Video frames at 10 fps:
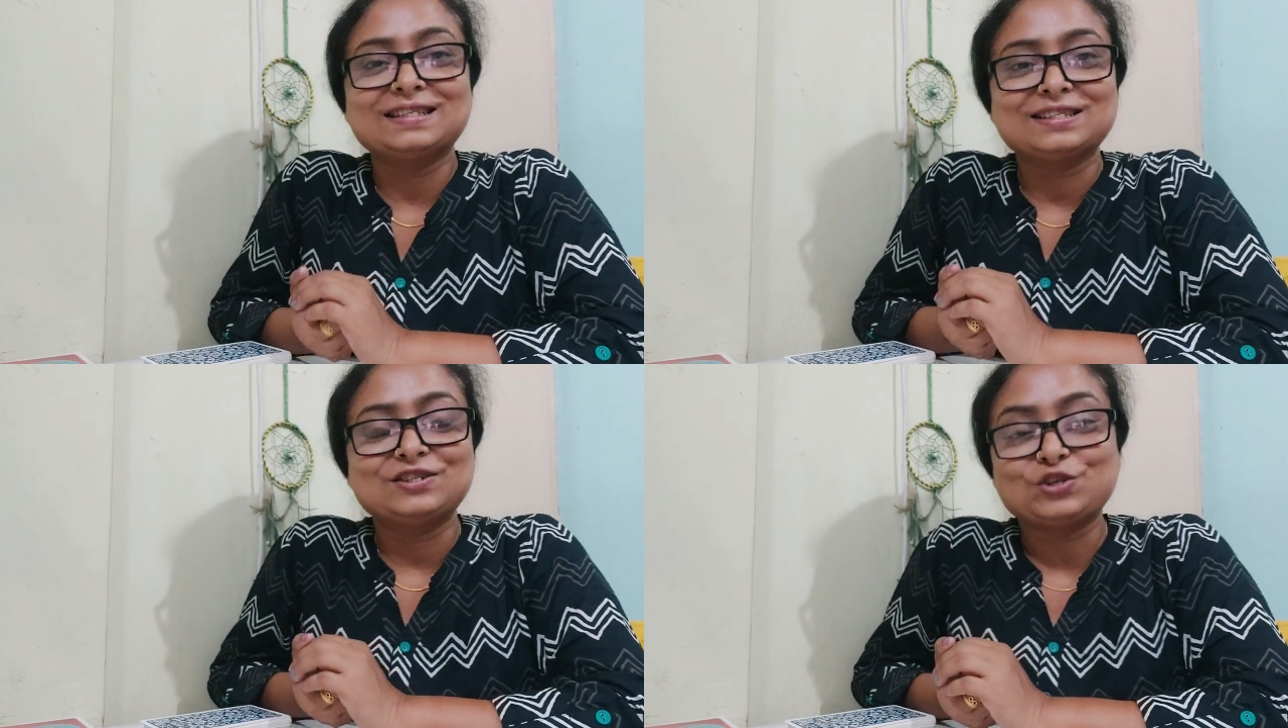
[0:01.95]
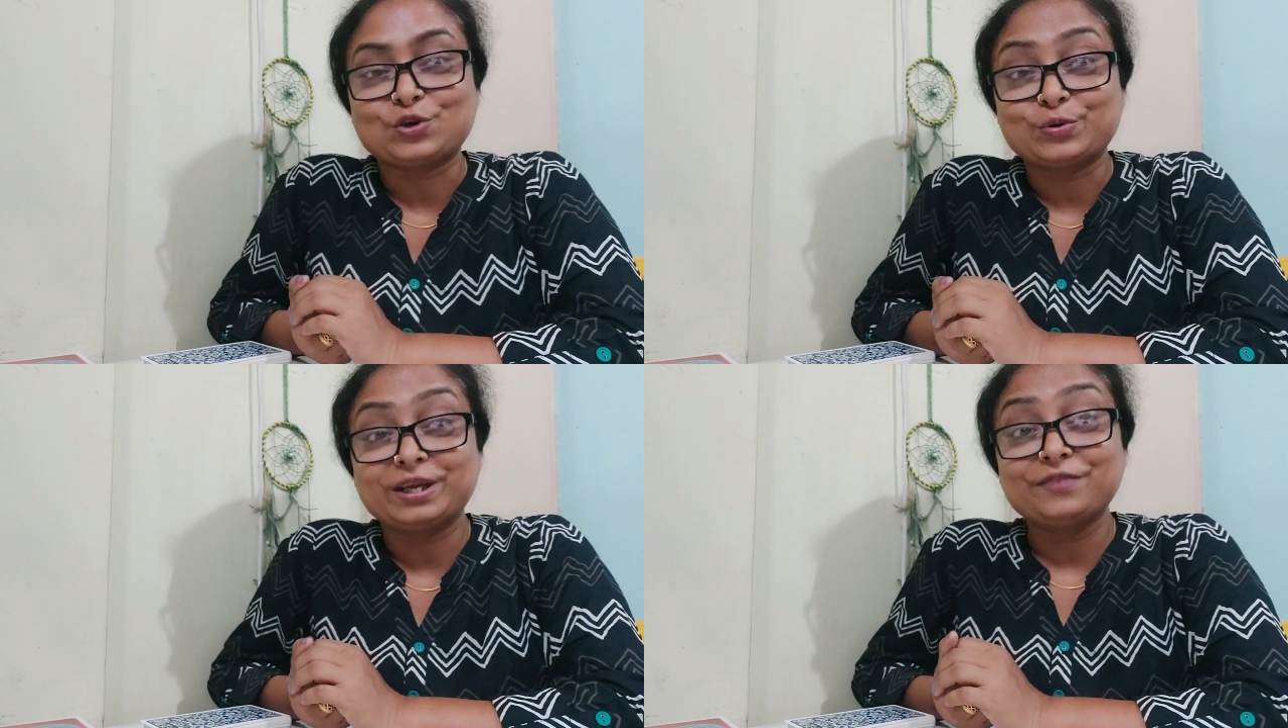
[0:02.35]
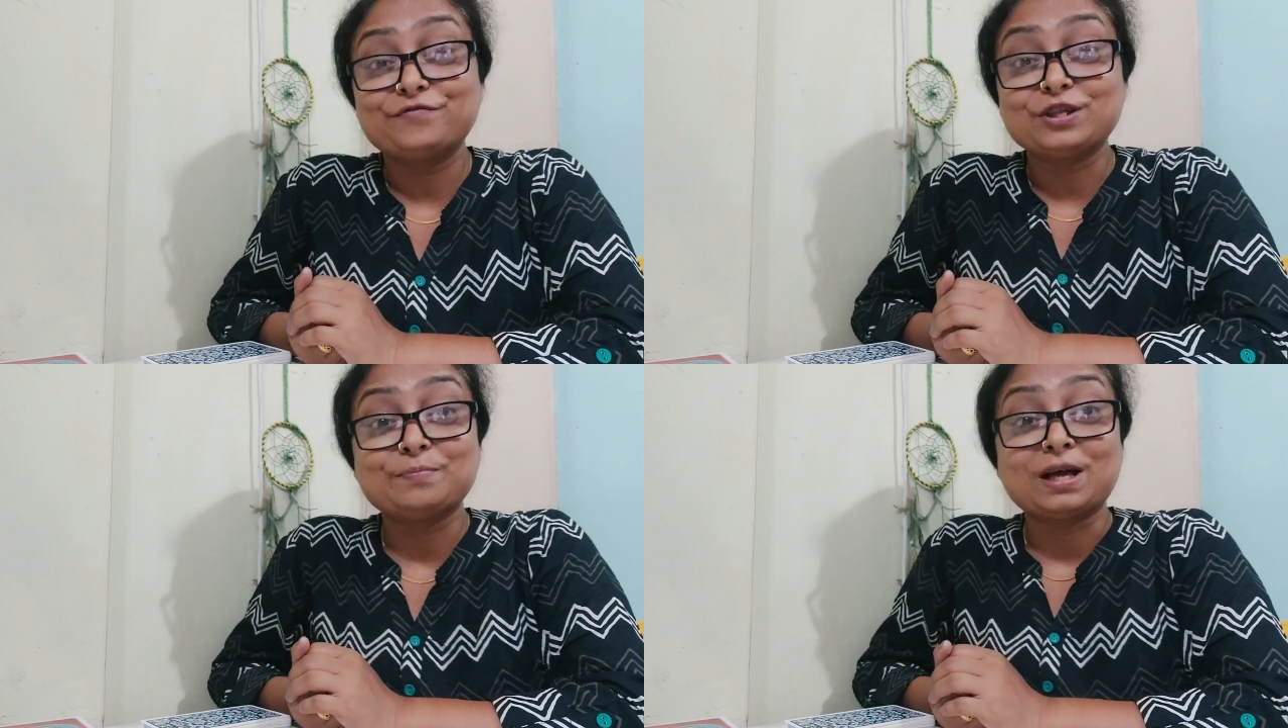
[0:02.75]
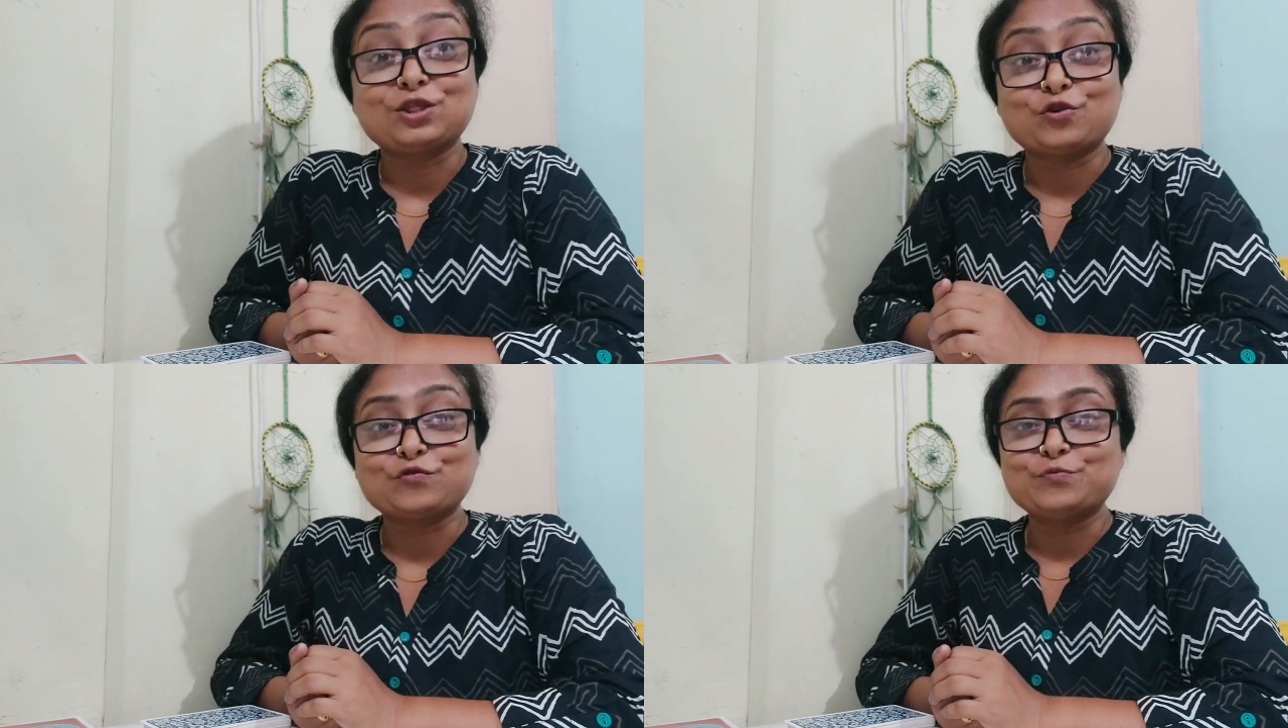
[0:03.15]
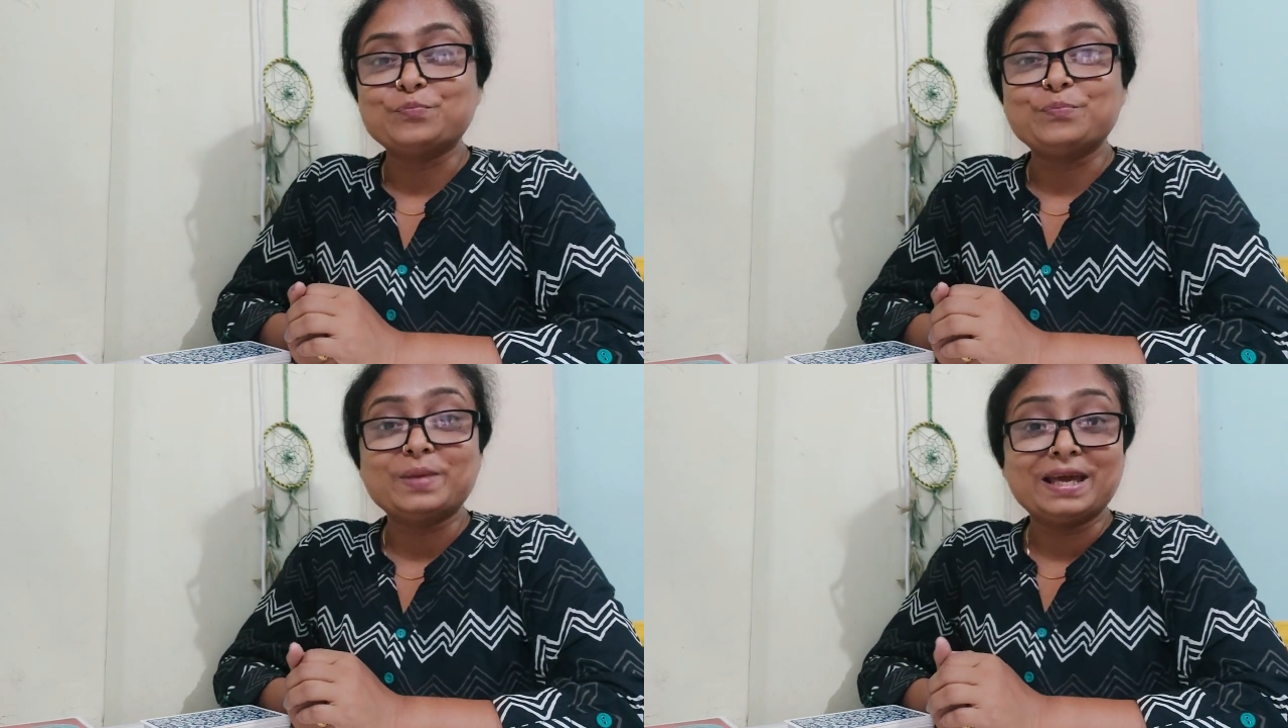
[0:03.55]
This is your reading for the month of
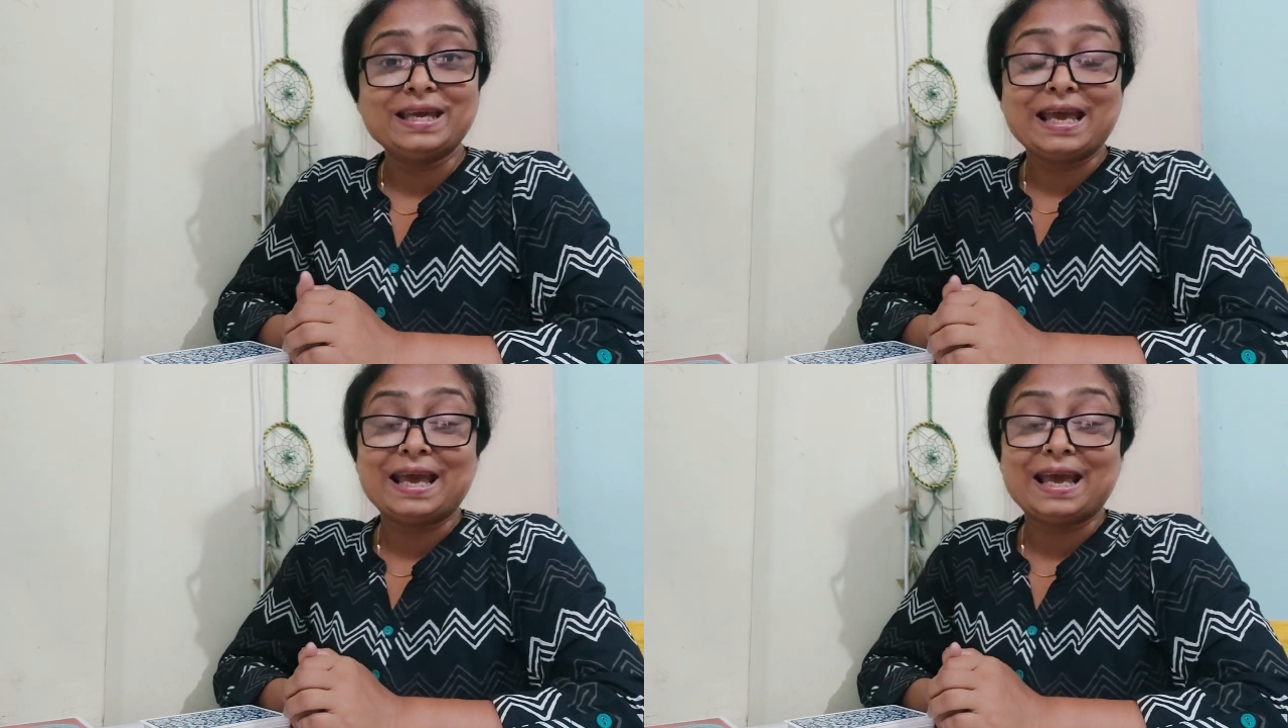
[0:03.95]
May,